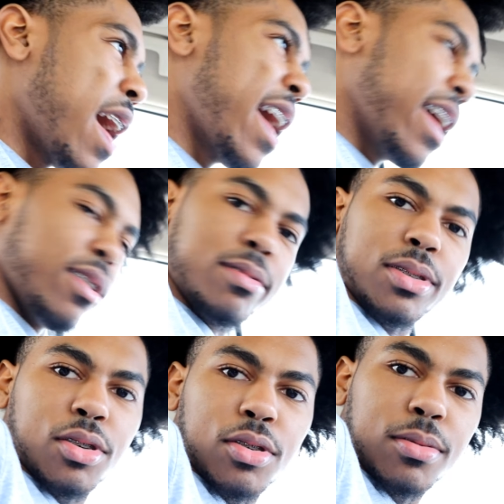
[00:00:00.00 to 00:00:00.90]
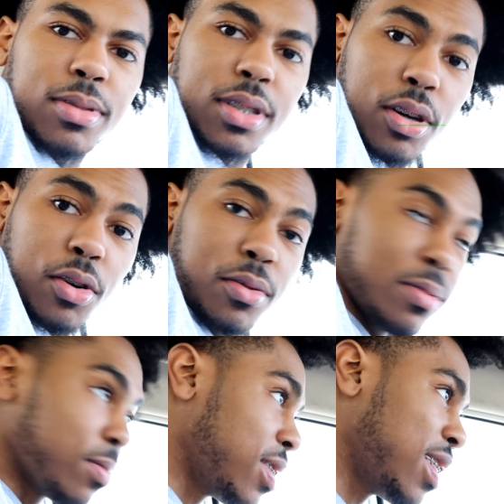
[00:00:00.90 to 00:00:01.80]
All right, YouTube. So,
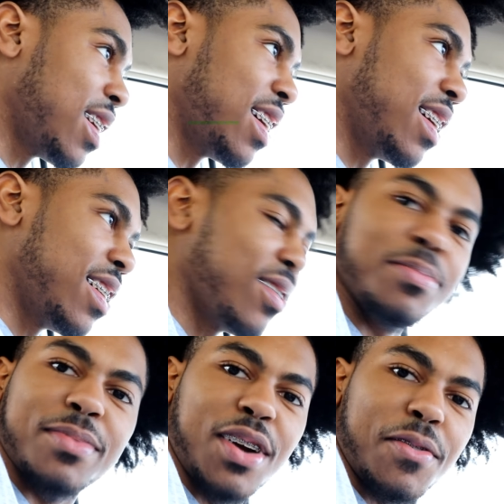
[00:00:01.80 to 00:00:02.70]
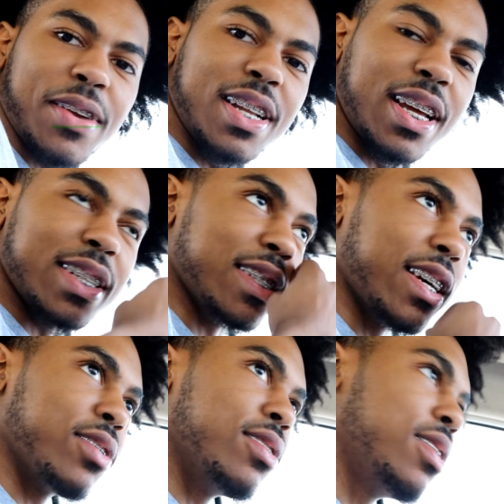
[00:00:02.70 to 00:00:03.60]
uh, hope y'all like this
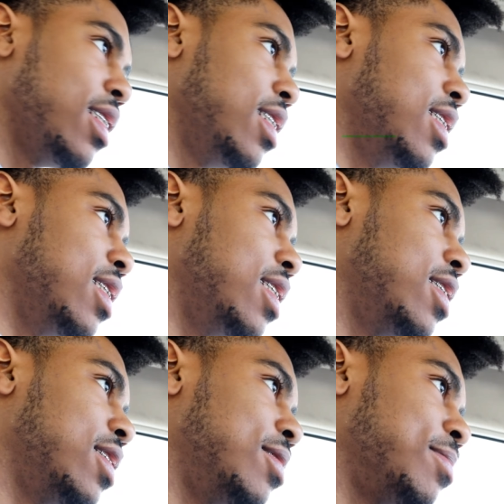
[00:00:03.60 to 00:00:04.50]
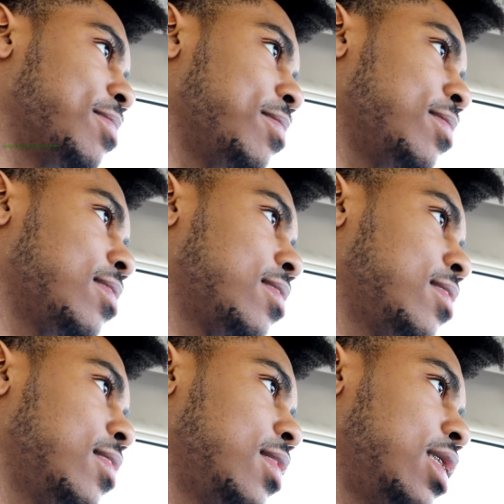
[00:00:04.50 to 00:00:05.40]
angle. Um,
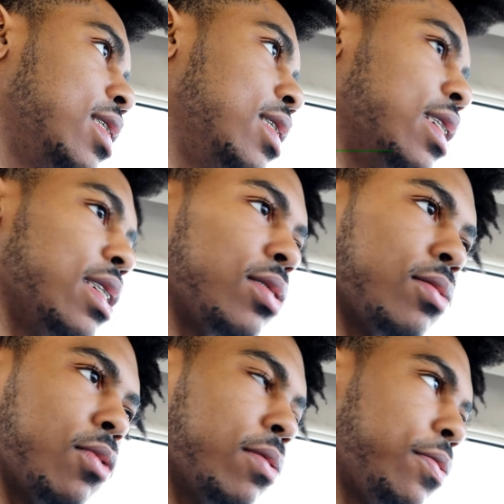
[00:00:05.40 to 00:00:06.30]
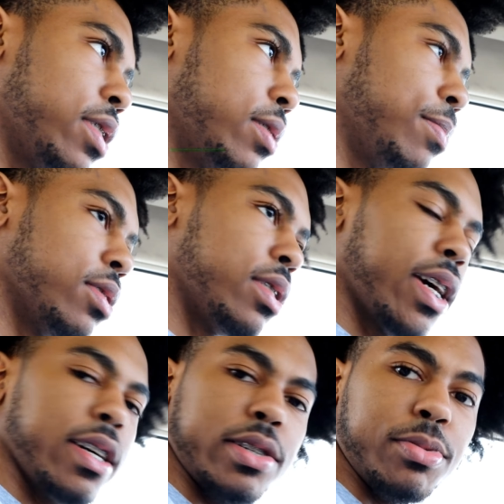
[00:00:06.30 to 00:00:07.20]
this won't fit up on the
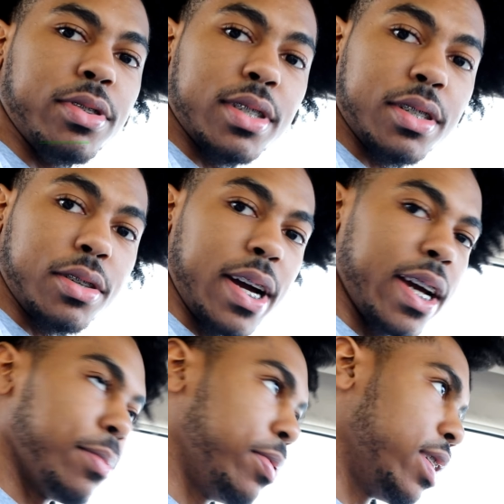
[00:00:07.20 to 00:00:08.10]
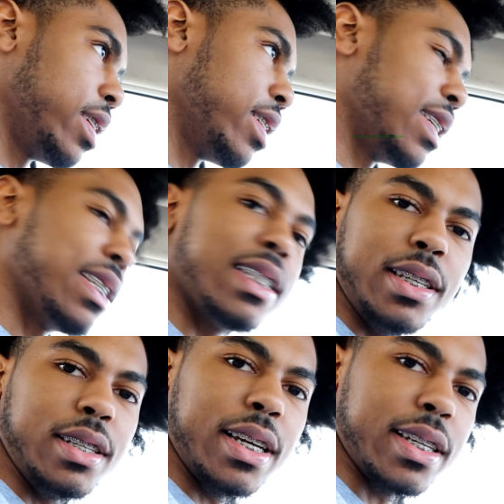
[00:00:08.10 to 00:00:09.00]
dashboard, so I had to put it in the
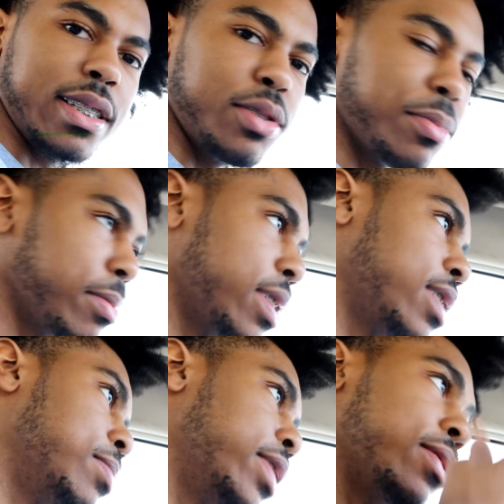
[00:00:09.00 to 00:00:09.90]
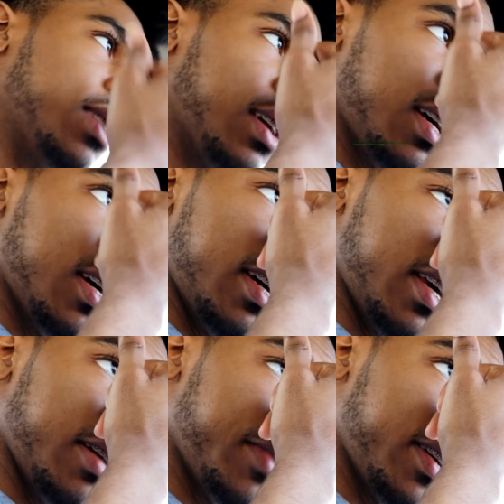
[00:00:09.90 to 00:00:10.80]
seat next to me, man. But
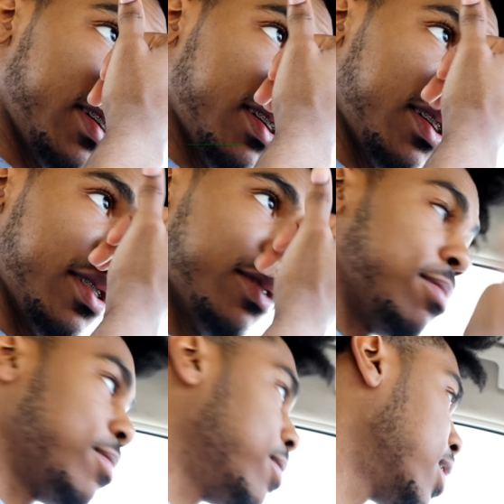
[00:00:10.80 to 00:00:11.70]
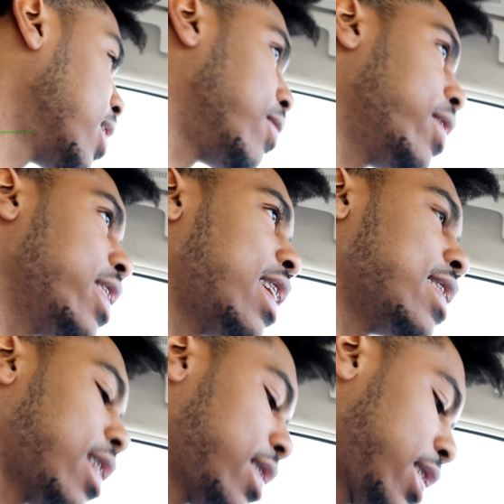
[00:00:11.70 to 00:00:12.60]
yeah, man, um, it's very
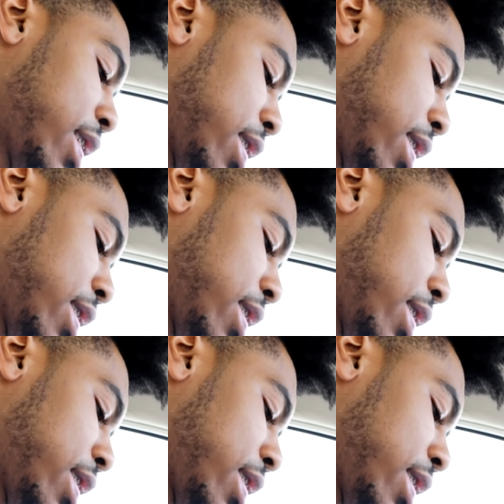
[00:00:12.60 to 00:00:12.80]
nice out today.